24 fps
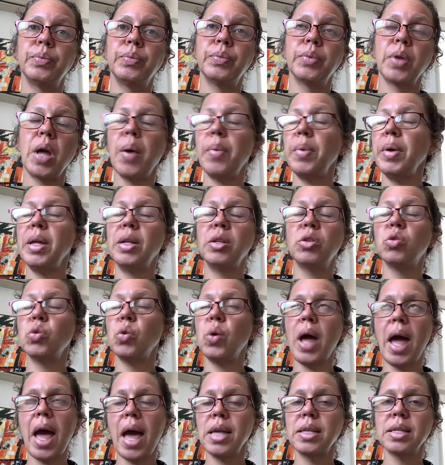to
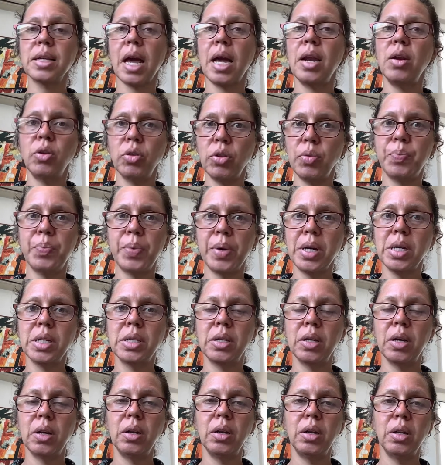ask another
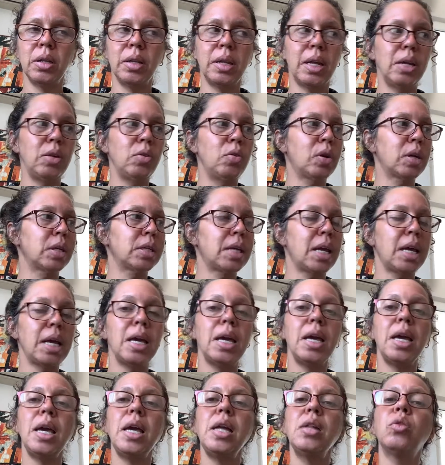person, then you can say,
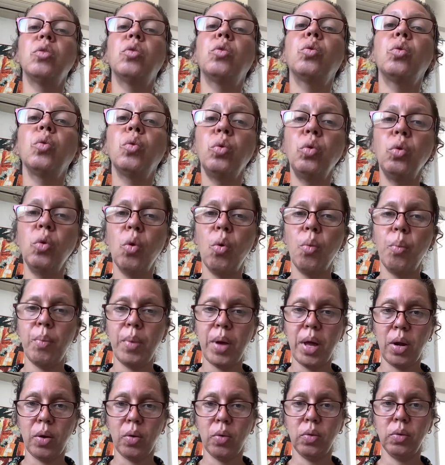¿y tu
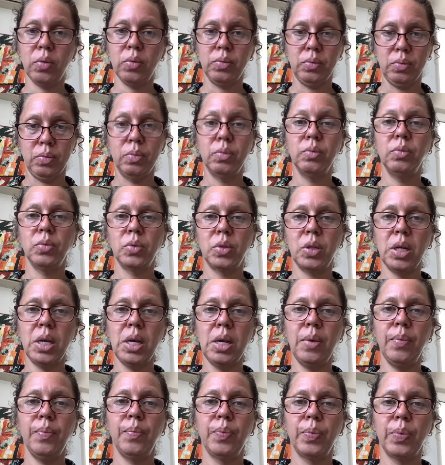número?
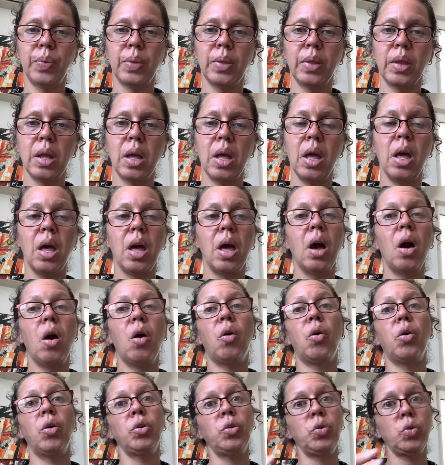See?
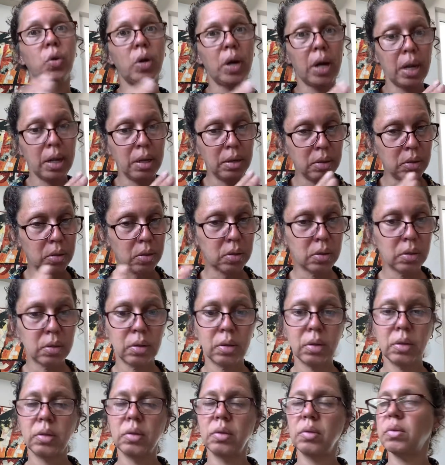Or you can just
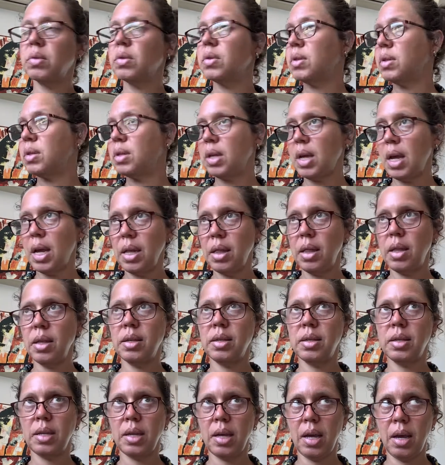say the
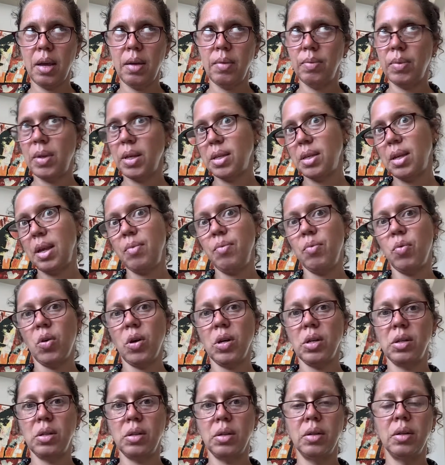same
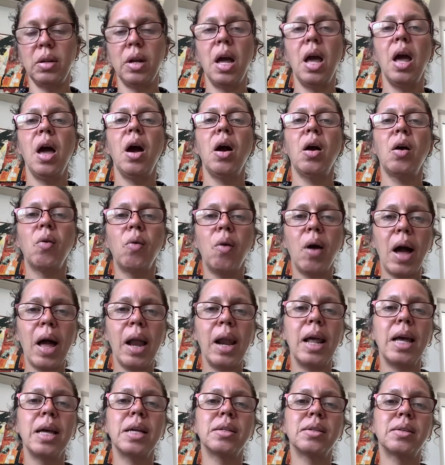question. ¿Cuál
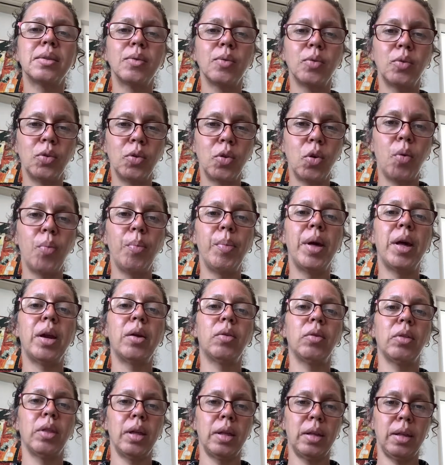es tu
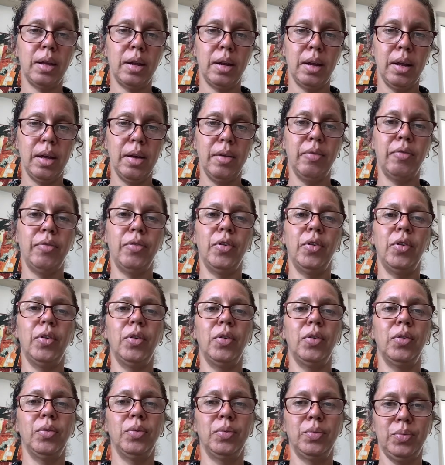número de
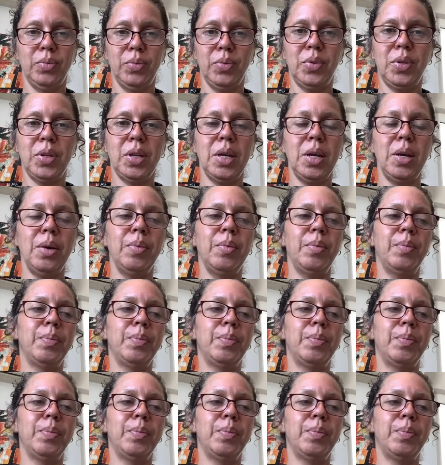teléfono? See?